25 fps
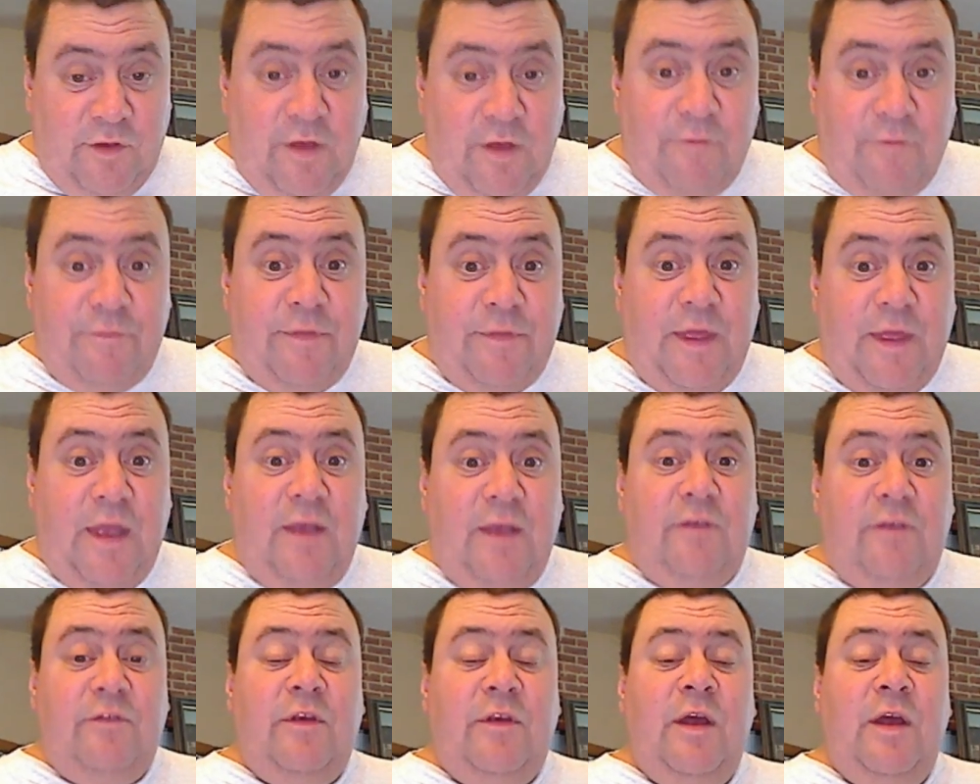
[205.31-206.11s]
of
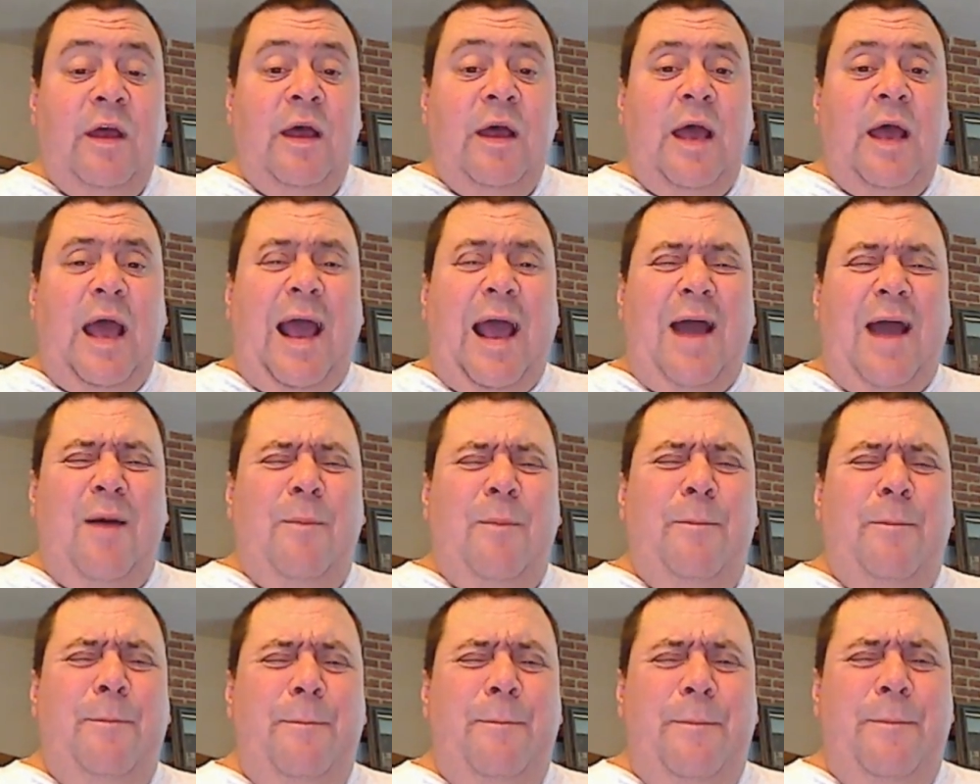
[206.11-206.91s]
things,
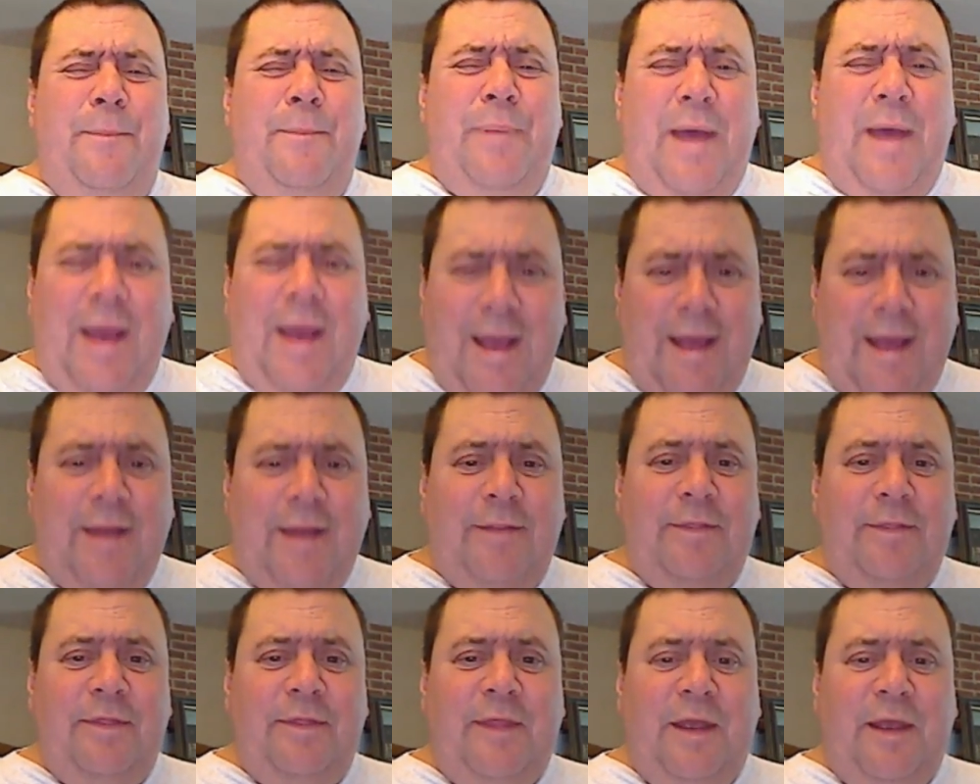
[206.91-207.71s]
how
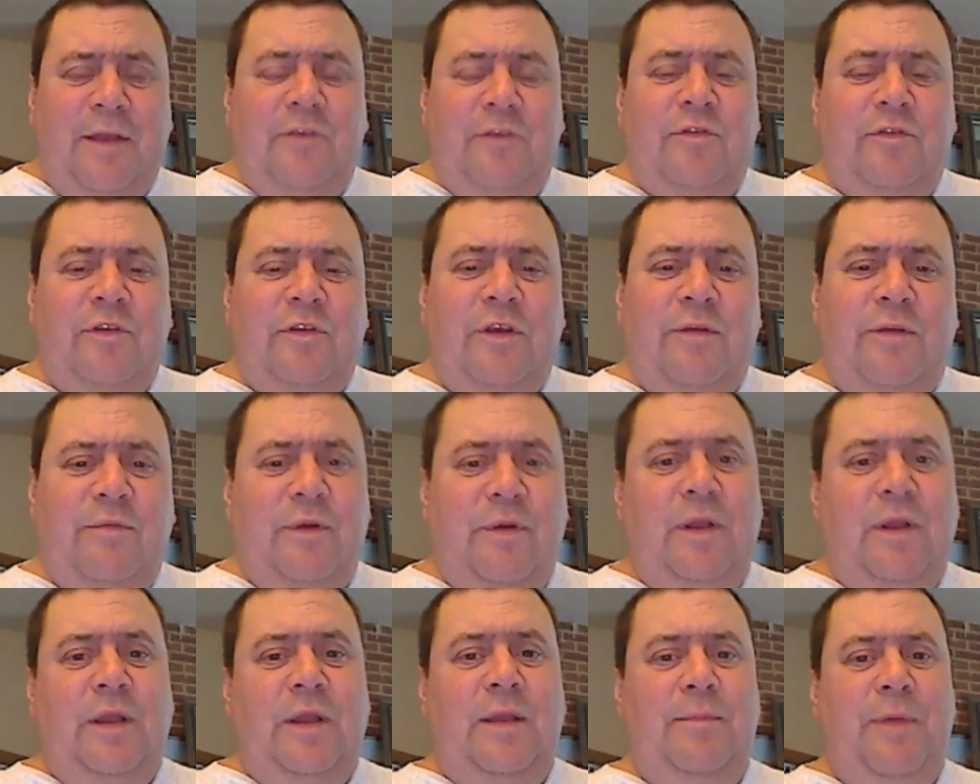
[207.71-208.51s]
bad things can
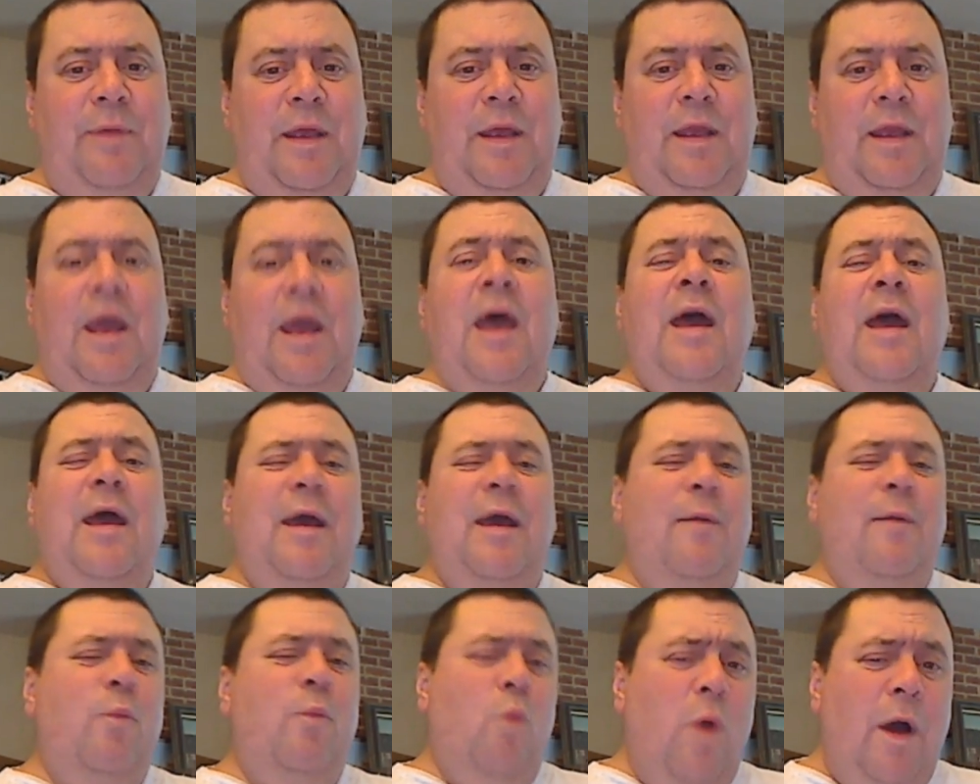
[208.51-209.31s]
really be
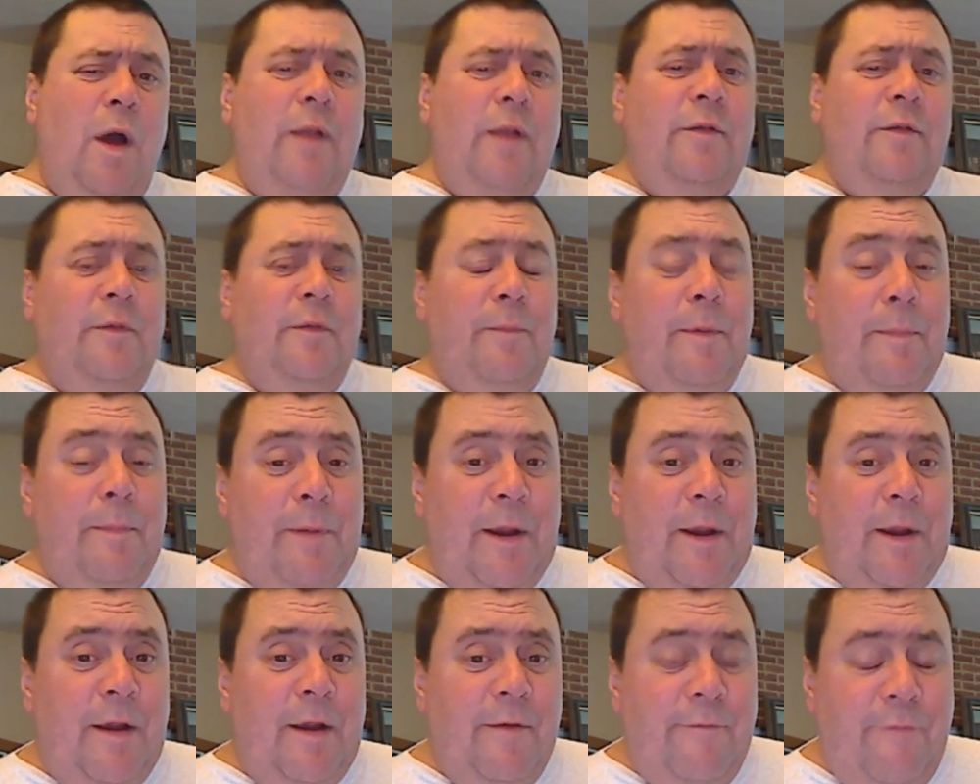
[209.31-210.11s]
and want to
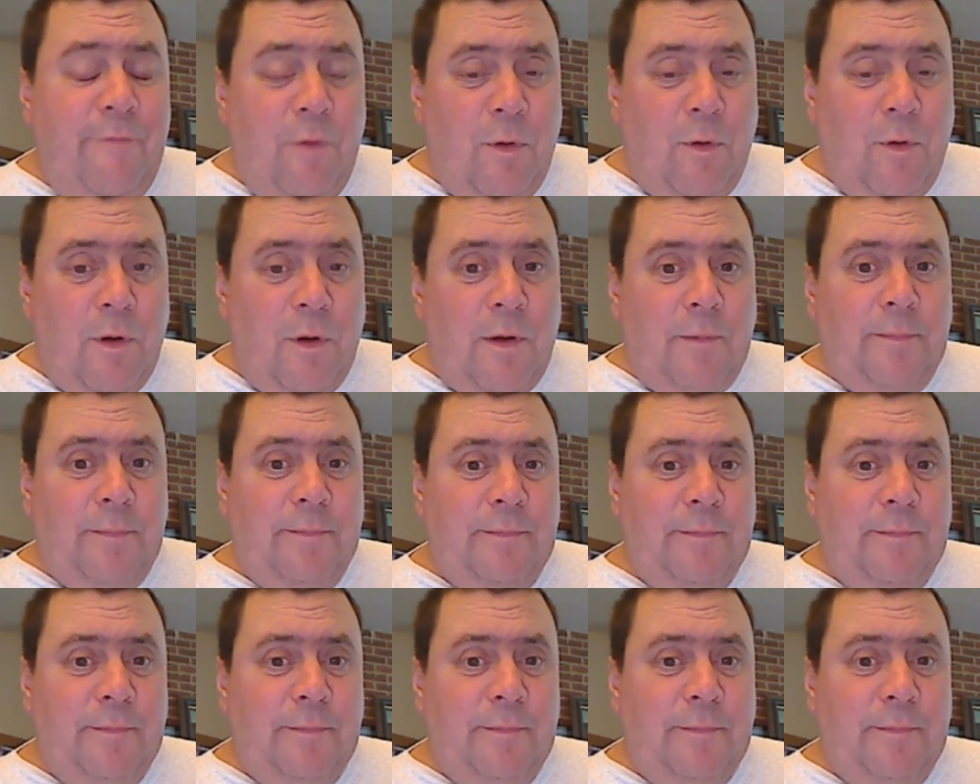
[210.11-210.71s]
prepare for